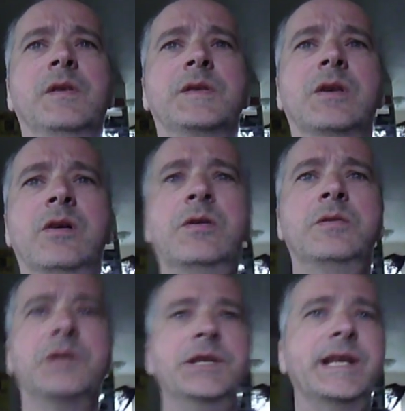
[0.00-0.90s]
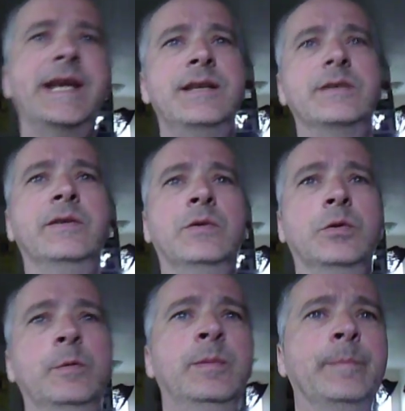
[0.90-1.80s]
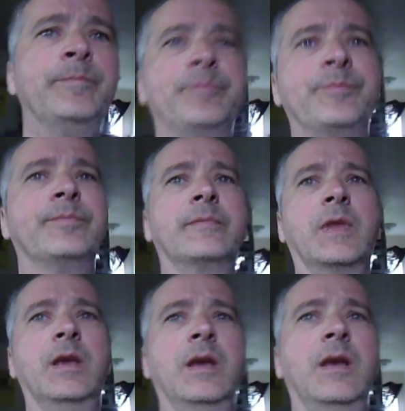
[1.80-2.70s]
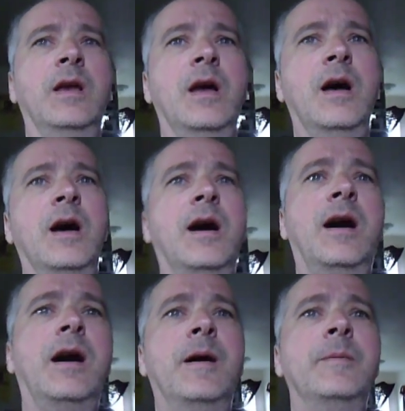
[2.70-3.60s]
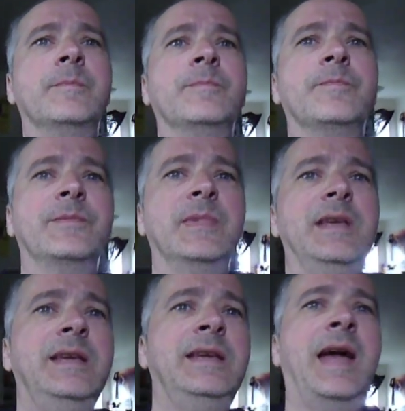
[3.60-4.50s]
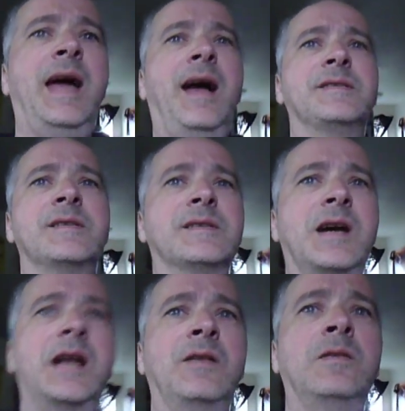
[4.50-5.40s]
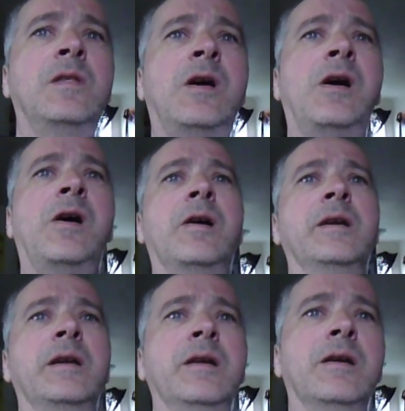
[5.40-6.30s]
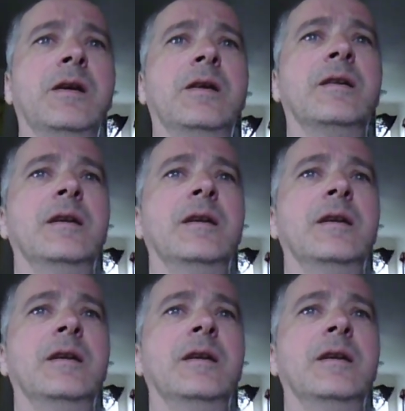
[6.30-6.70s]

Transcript: So JTube, um, he asked, it's kind of long here.